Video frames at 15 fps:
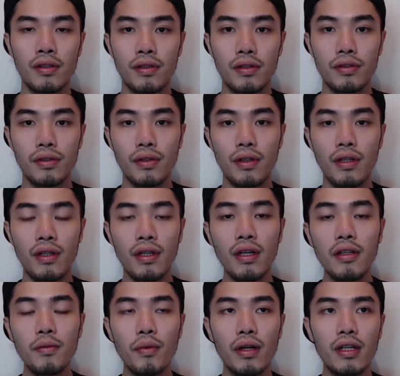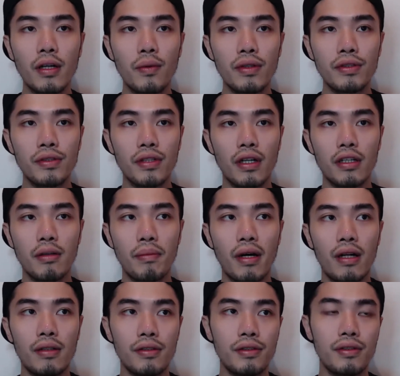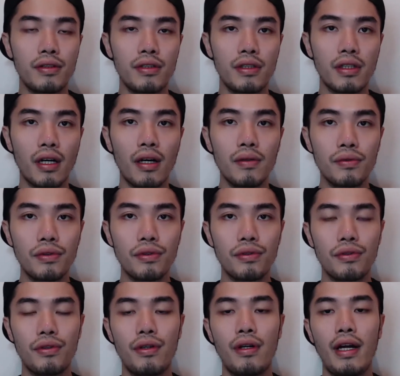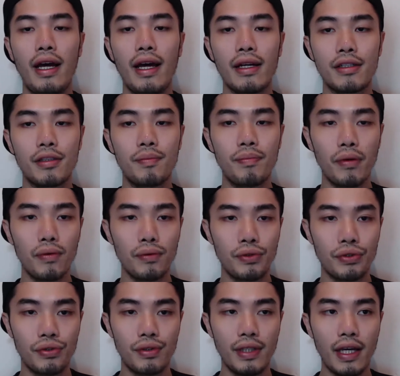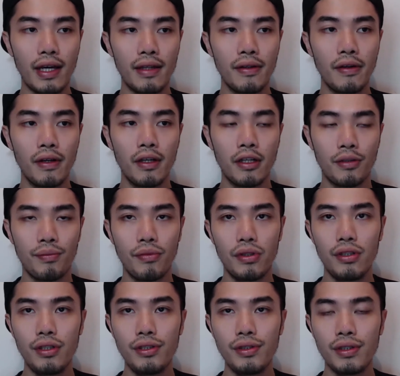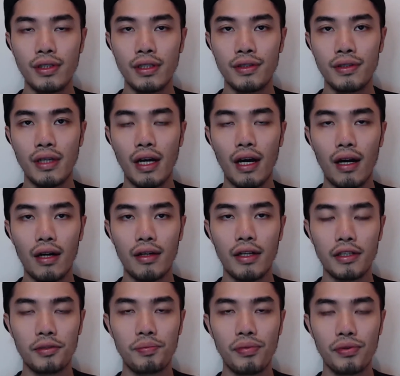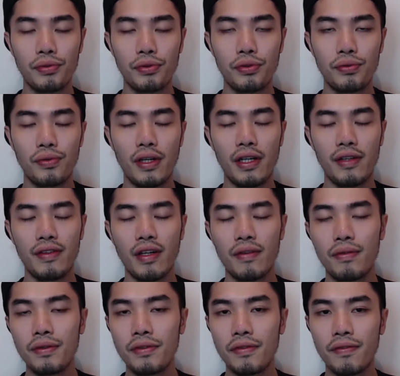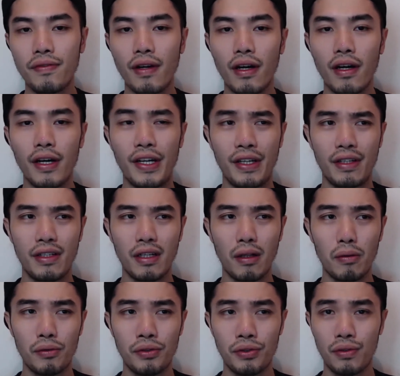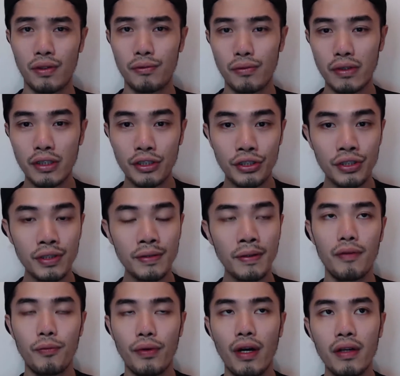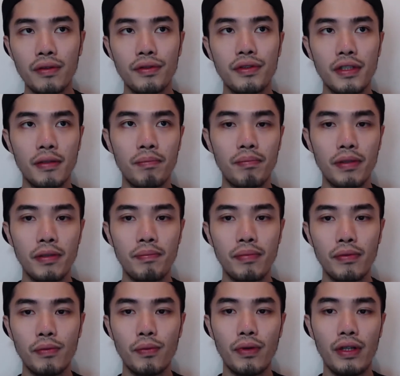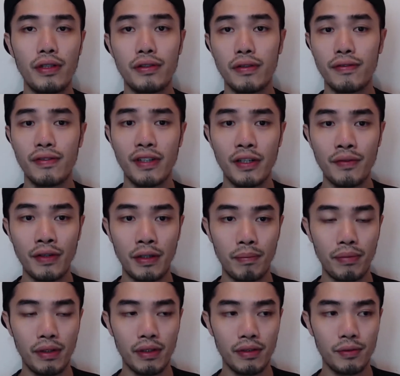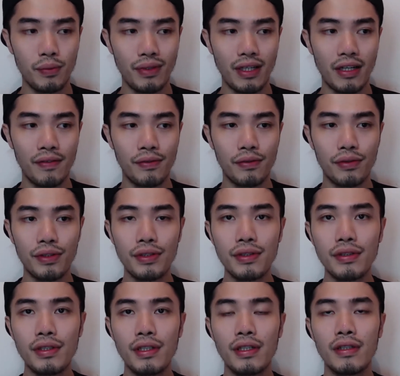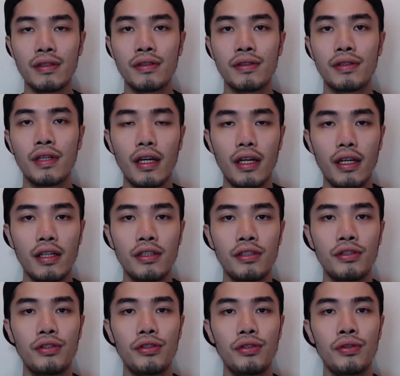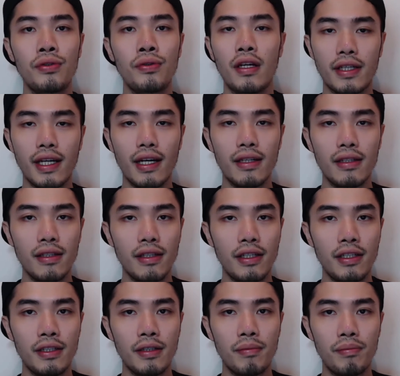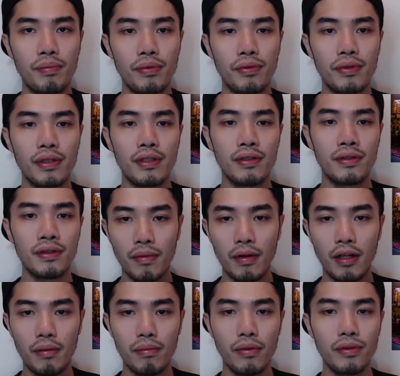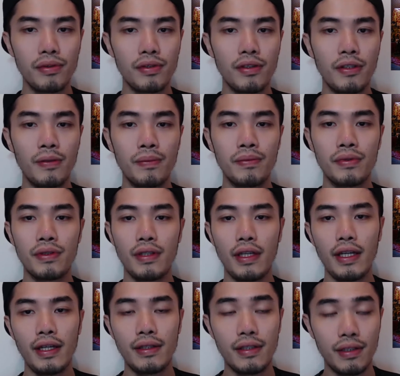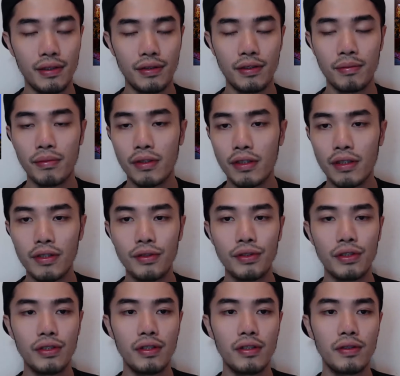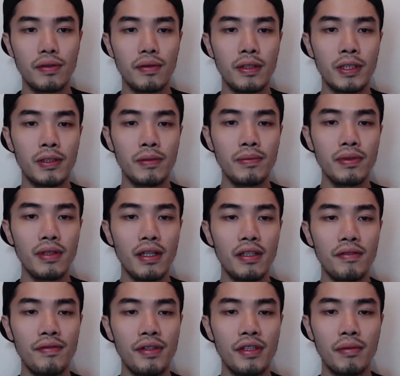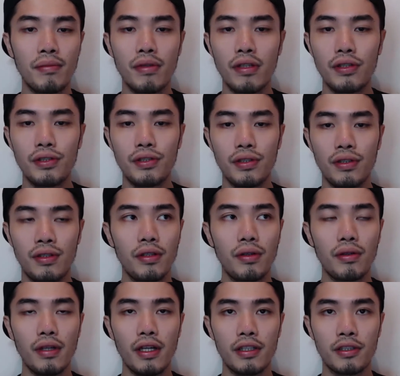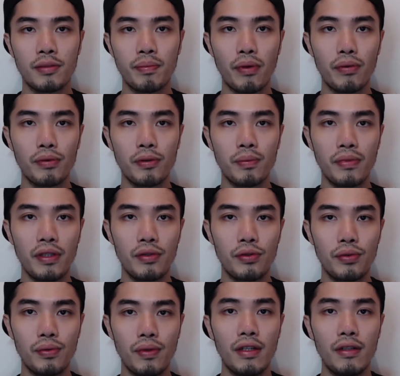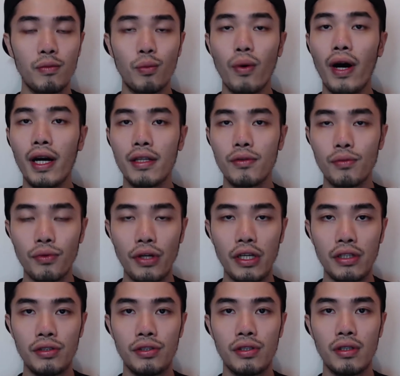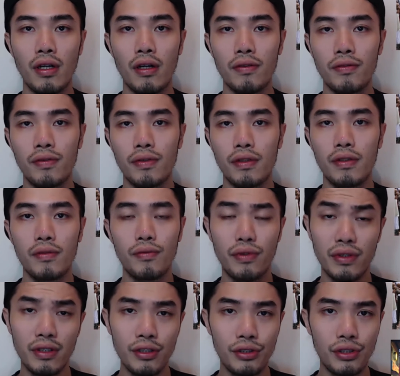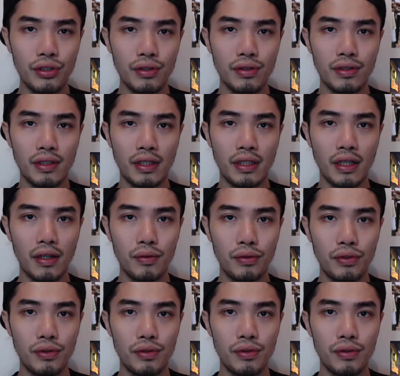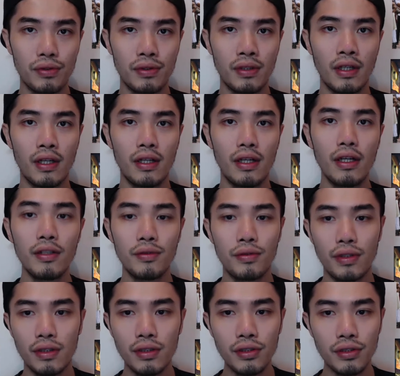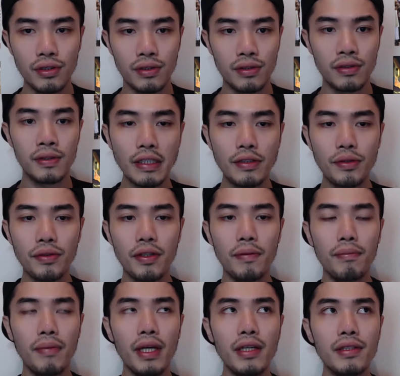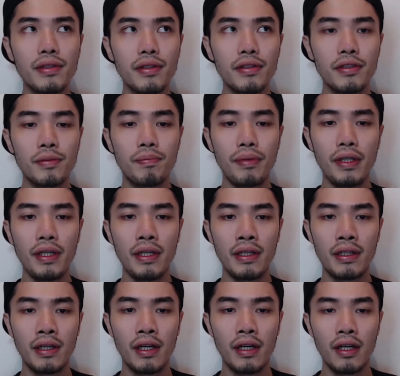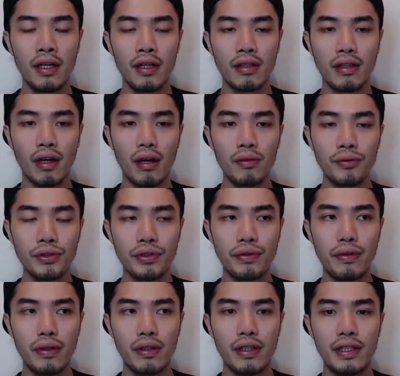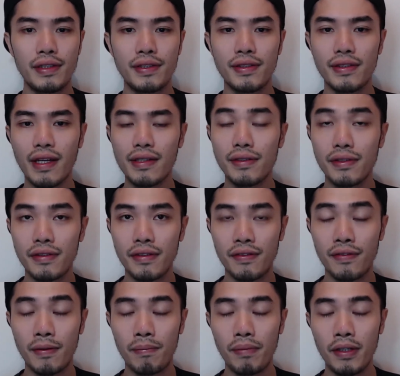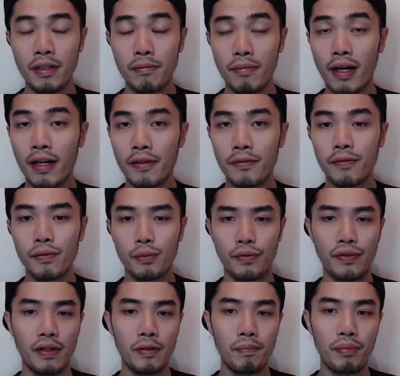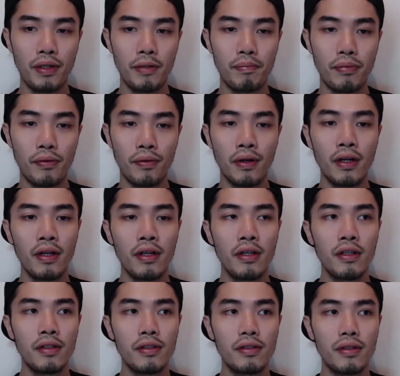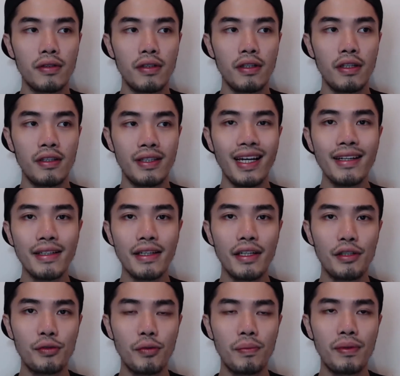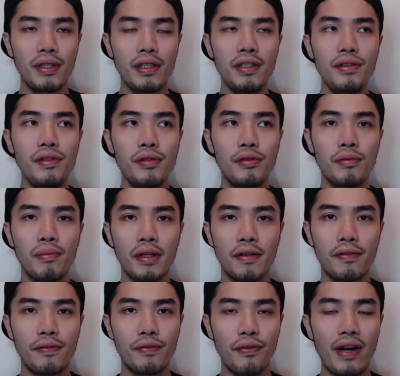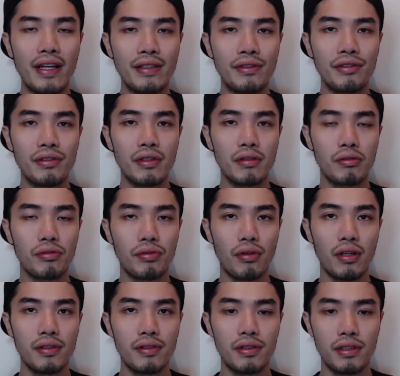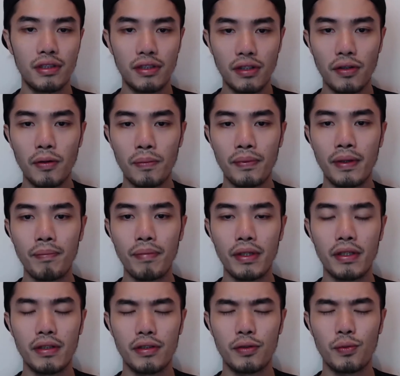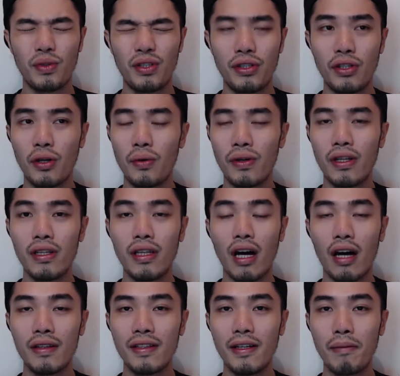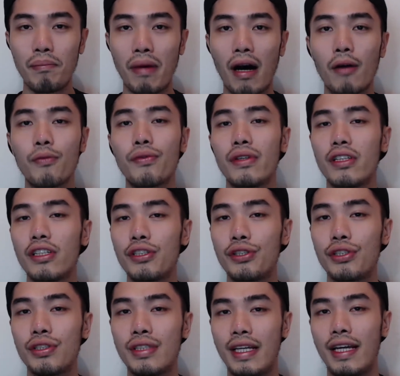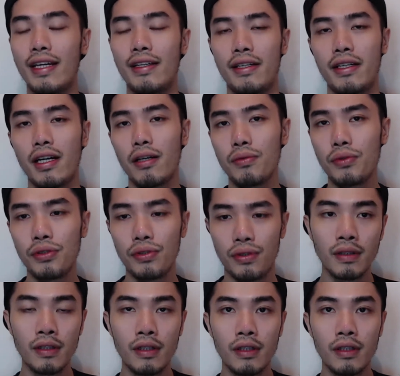So another one I want to talk about is the culture exposure, that Malaysians are exposed to a diversified culture and religion. We understand people's ways of living because we have Christians, Hindu, Catholic, Buddhist, Muslims, atheists in Malaysia. So it seems that living in Malaysia could expose me to a wide range of religions and cultures and traditions. So it makes us being culturally sensitive and being mindful with other people. So in that case, it would be easier to make friends across the globe because we know a lot about religion and culture.